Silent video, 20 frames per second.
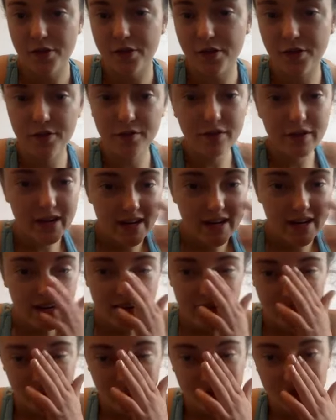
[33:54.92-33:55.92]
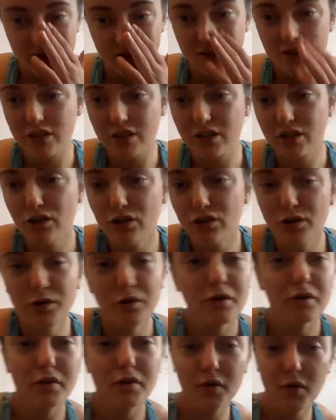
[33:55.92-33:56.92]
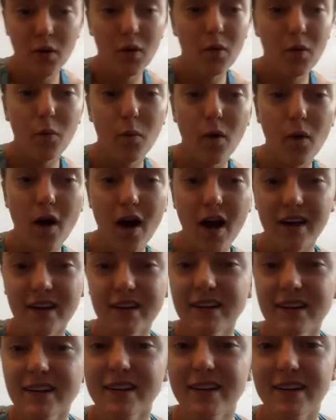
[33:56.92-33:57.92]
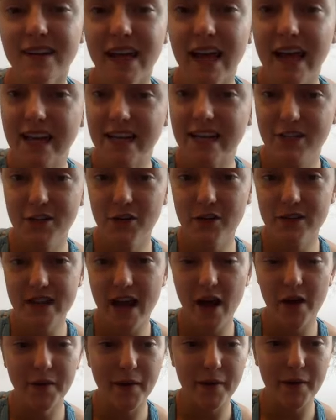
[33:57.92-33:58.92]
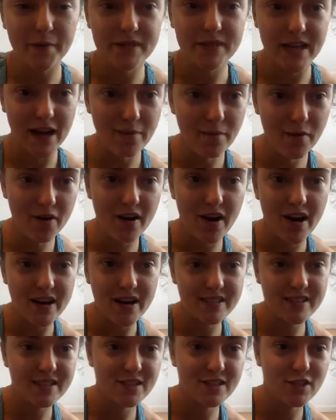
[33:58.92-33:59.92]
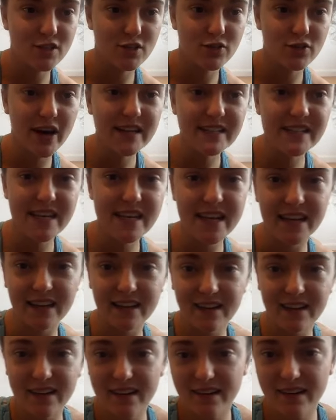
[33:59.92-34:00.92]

Three, two, one, into your down ups. Come on, guys, straighten.